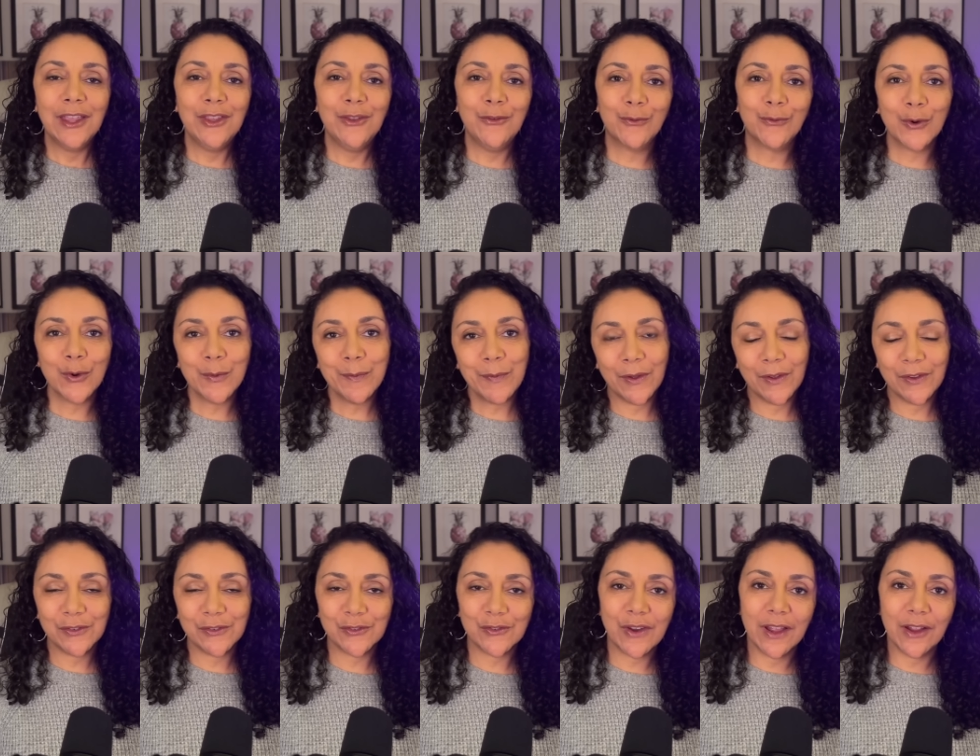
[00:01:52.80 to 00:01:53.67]

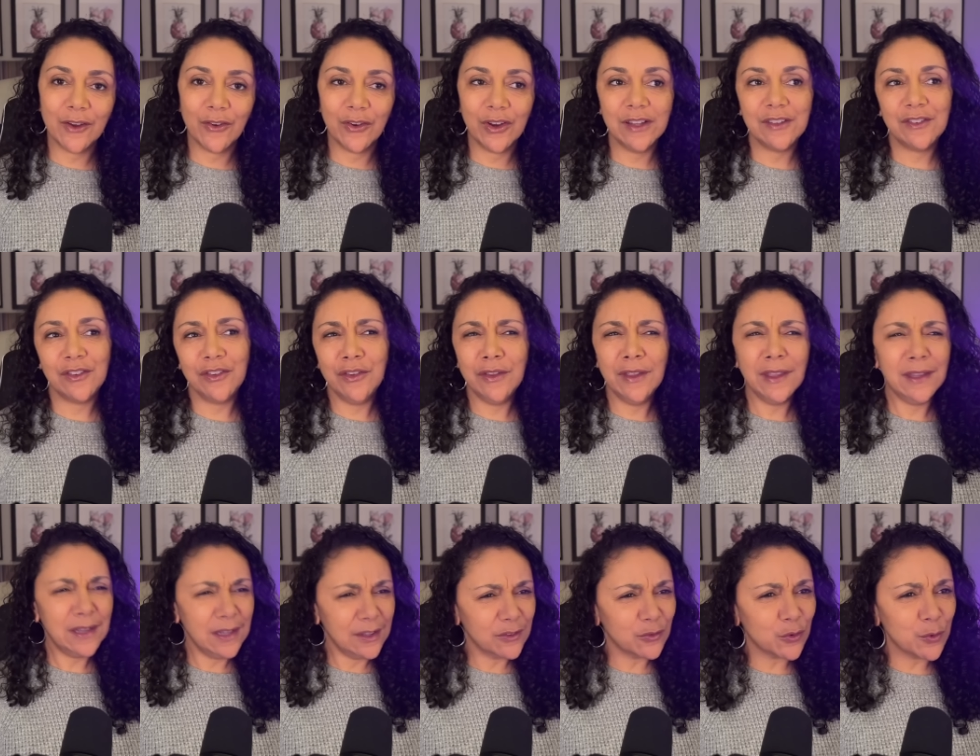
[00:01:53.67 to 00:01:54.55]
RuPaul's Drag Race.
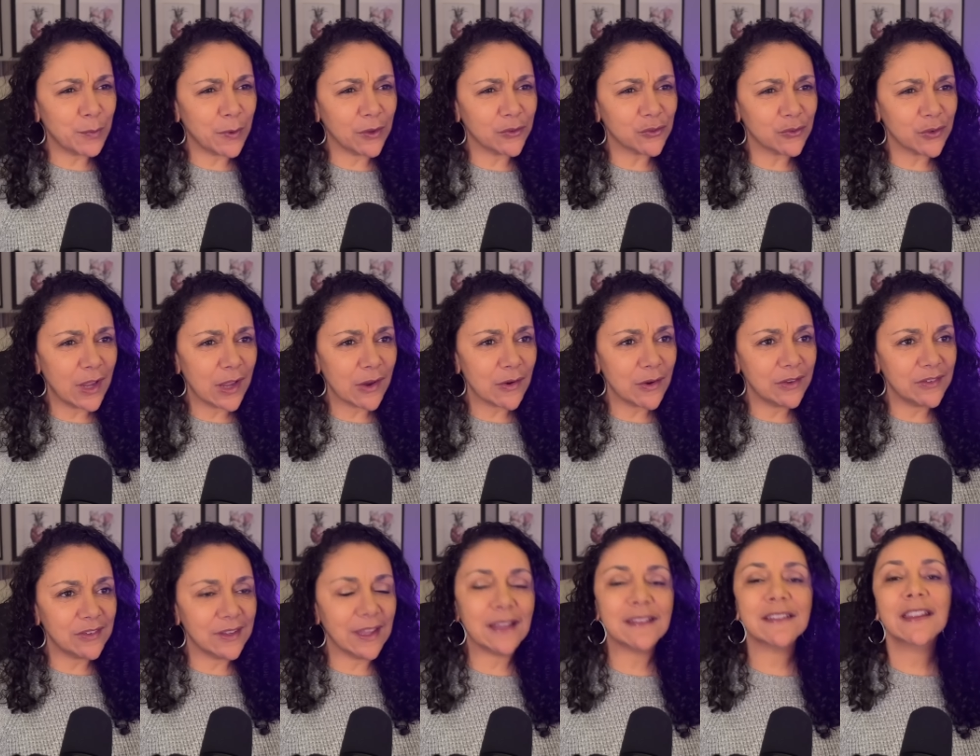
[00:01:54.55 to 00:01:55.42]
It is RuPaul's Drag
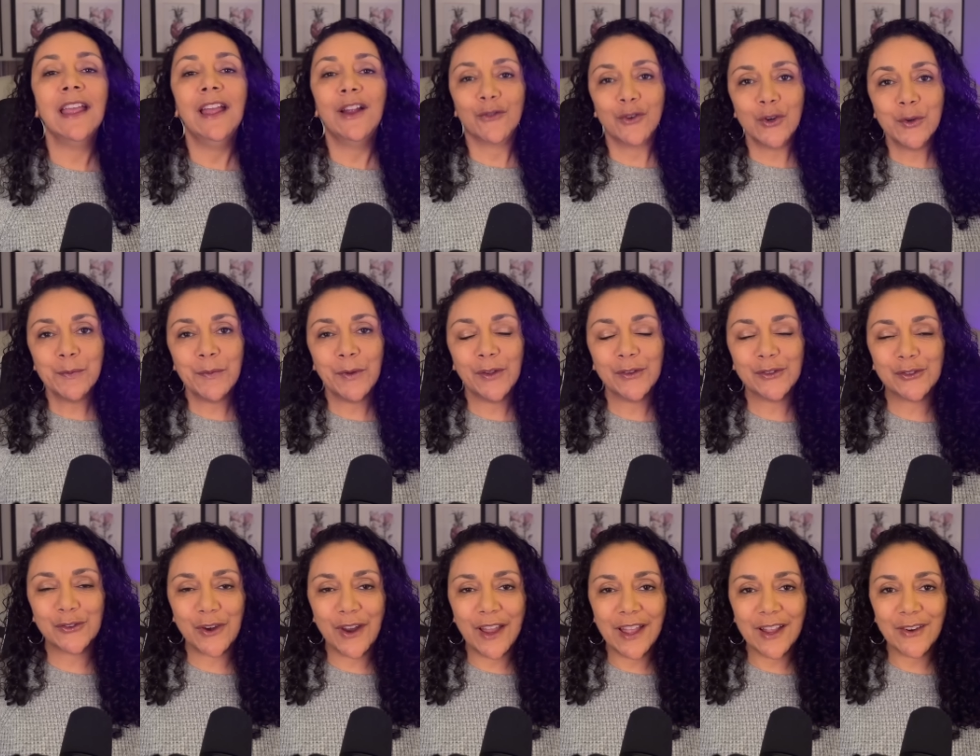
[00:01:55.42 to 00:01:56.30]
Race. Yes. RuPaul's
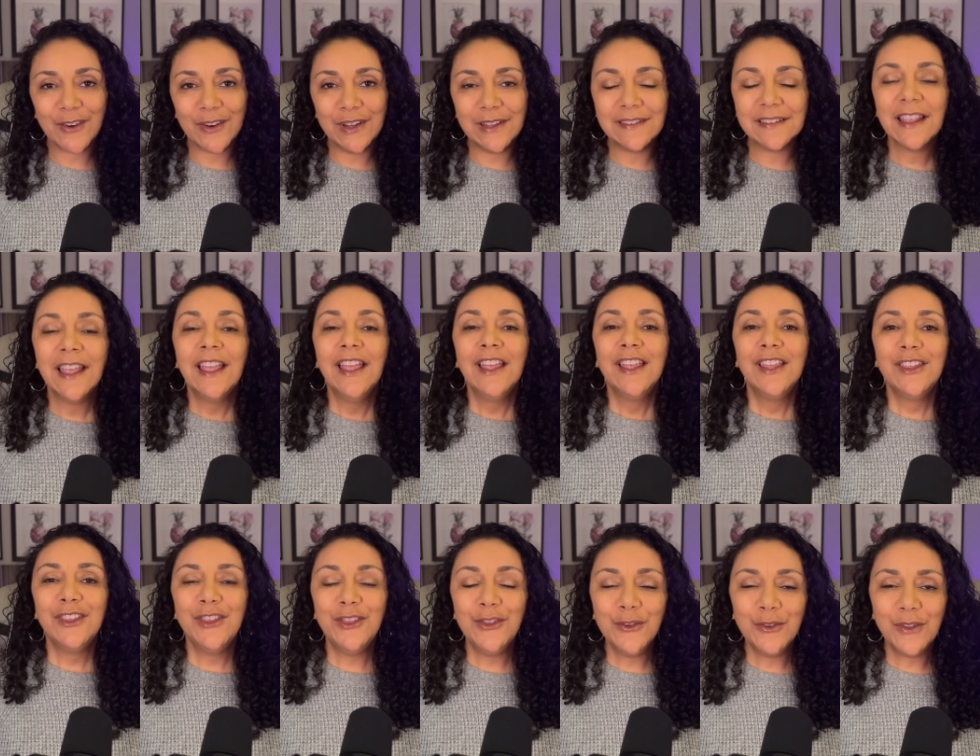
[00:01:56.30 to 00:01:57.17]
Drag Race
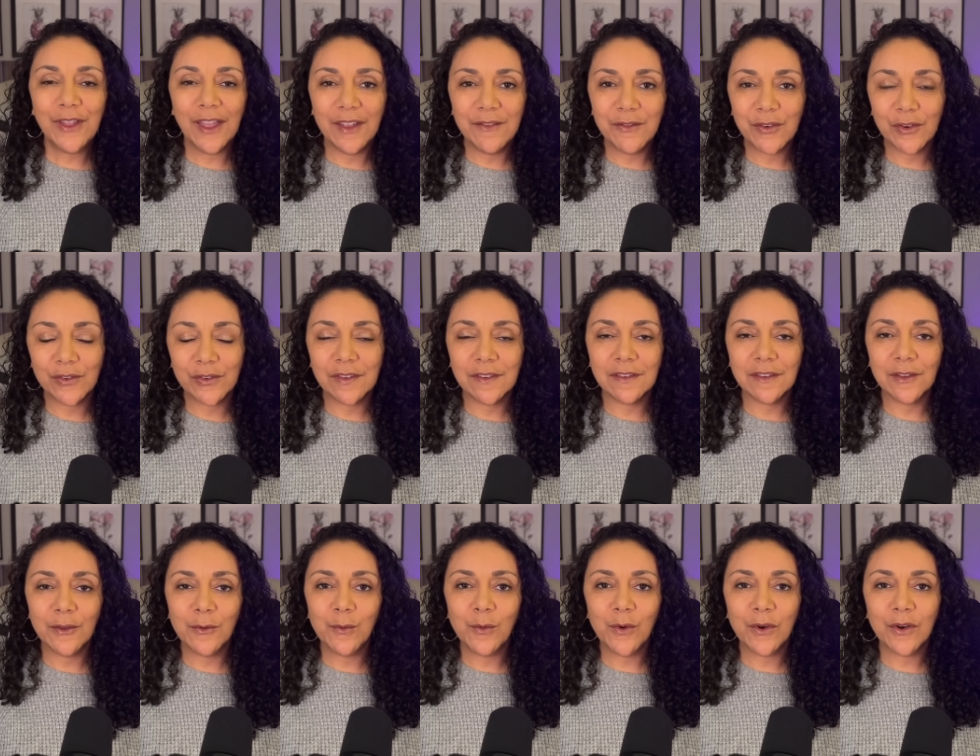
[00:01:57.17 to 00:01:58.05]
UK versus
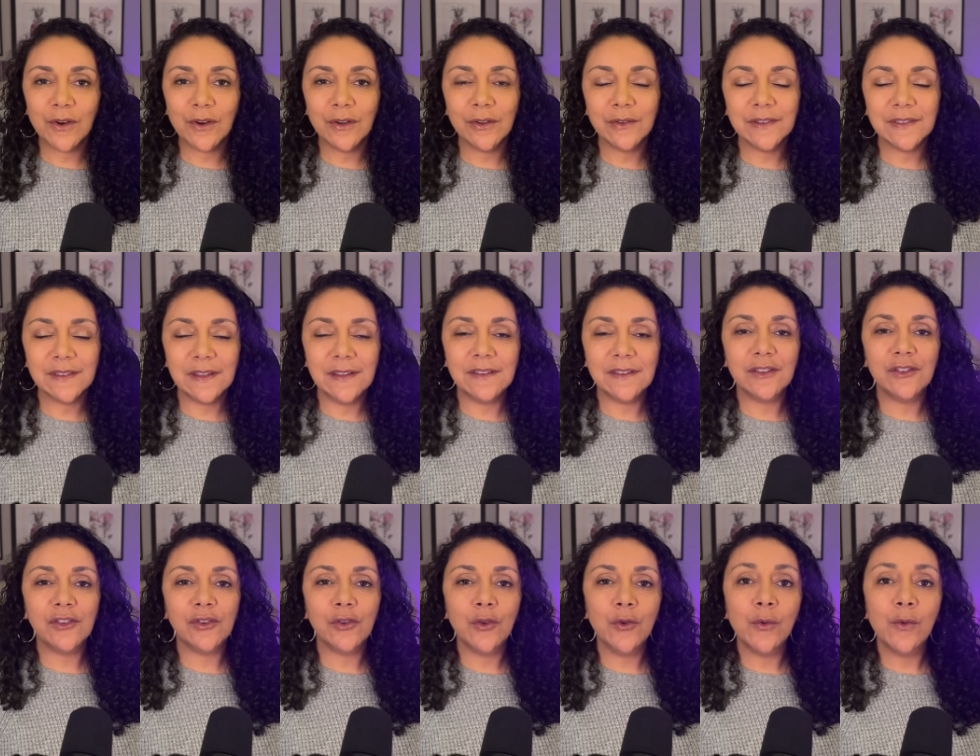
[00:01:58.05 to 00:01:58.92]
the World season
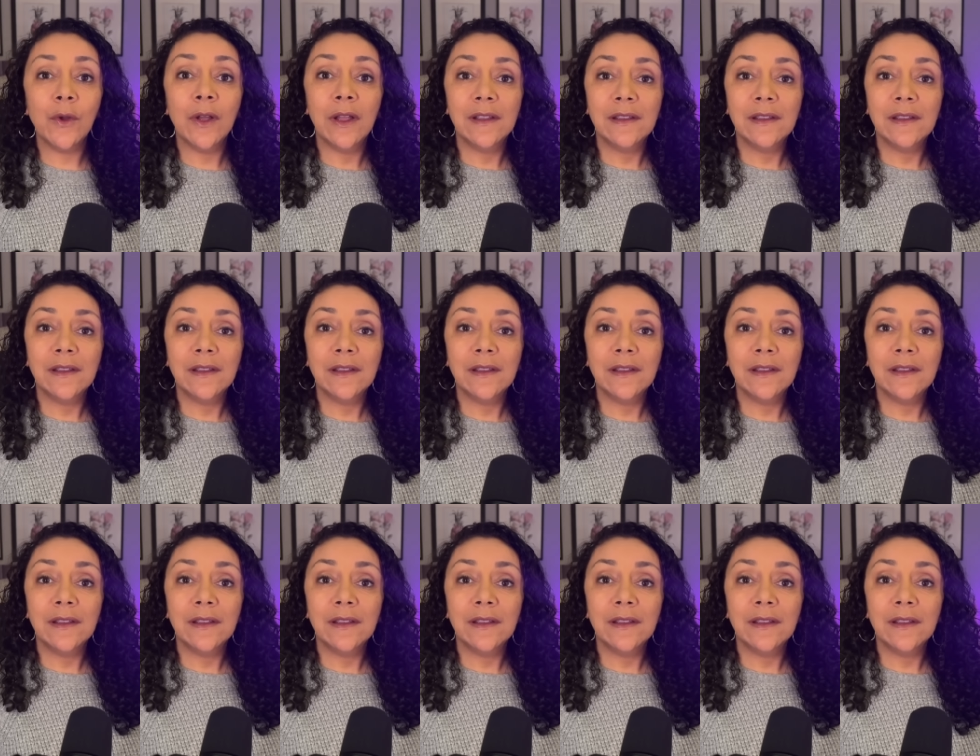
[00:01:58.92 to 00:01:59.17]
two